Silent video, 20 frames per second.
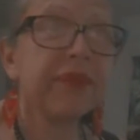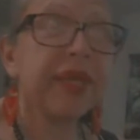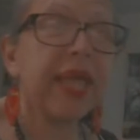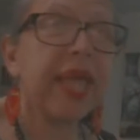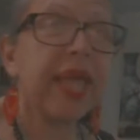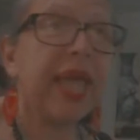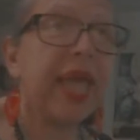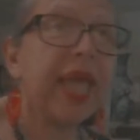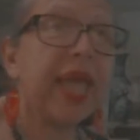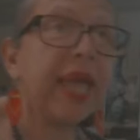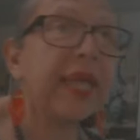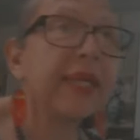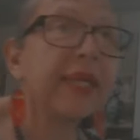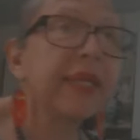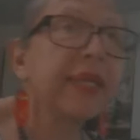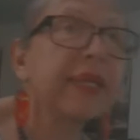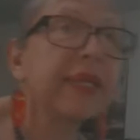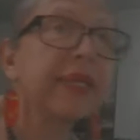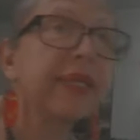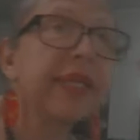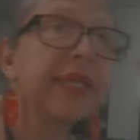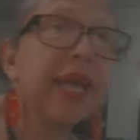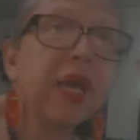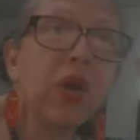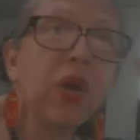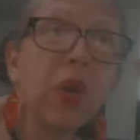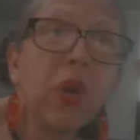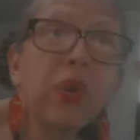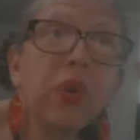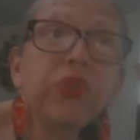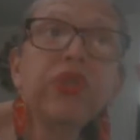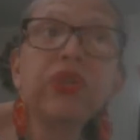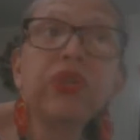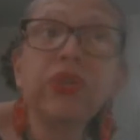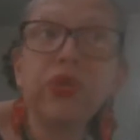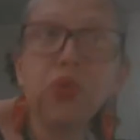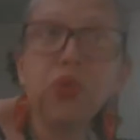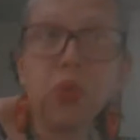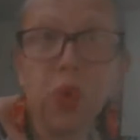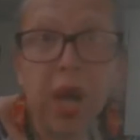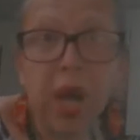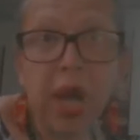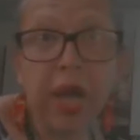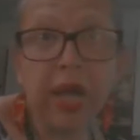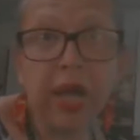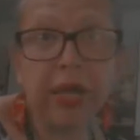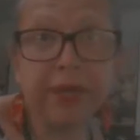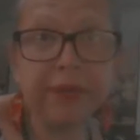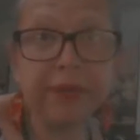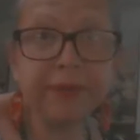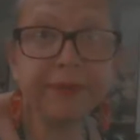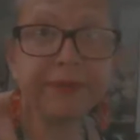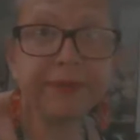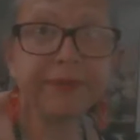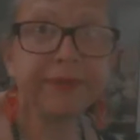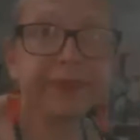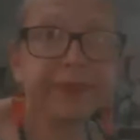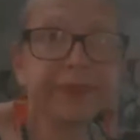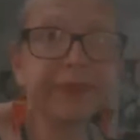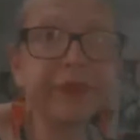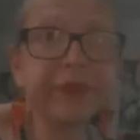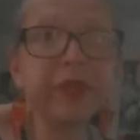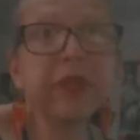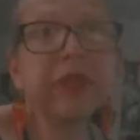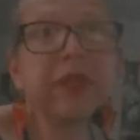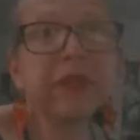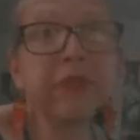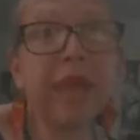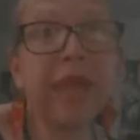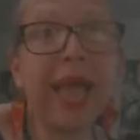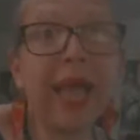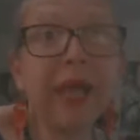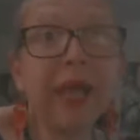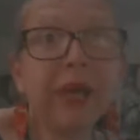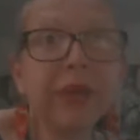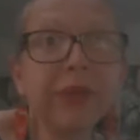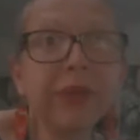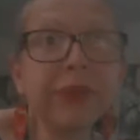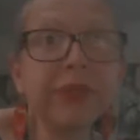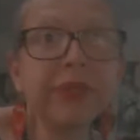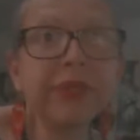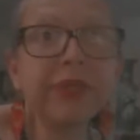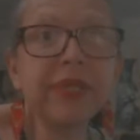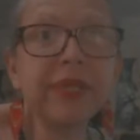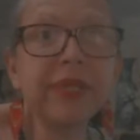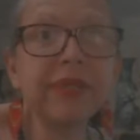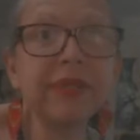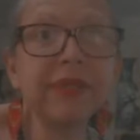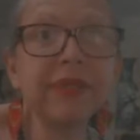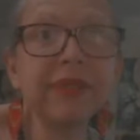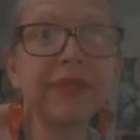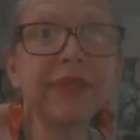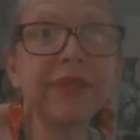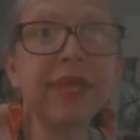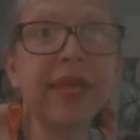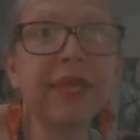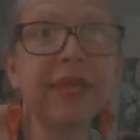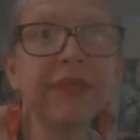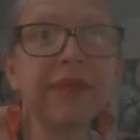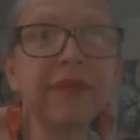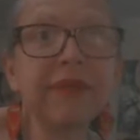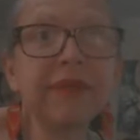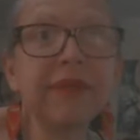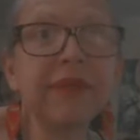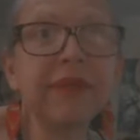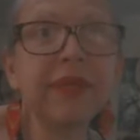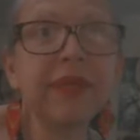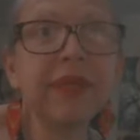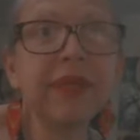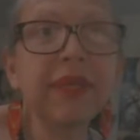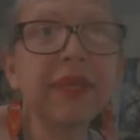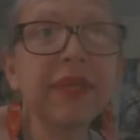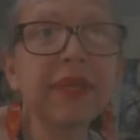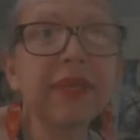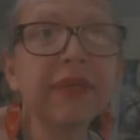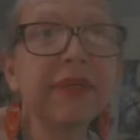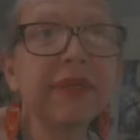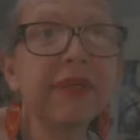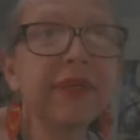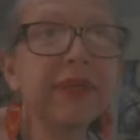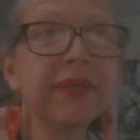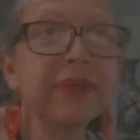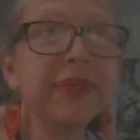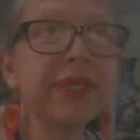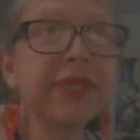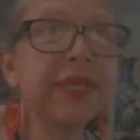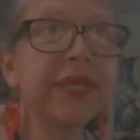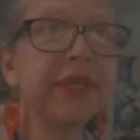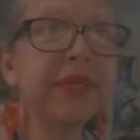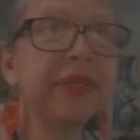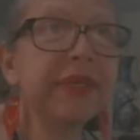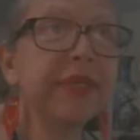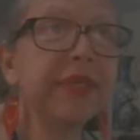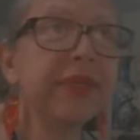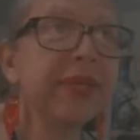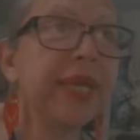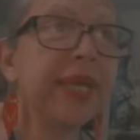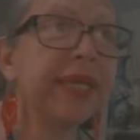and the Code Noir, you know, the black codes that, that, that there was here in the United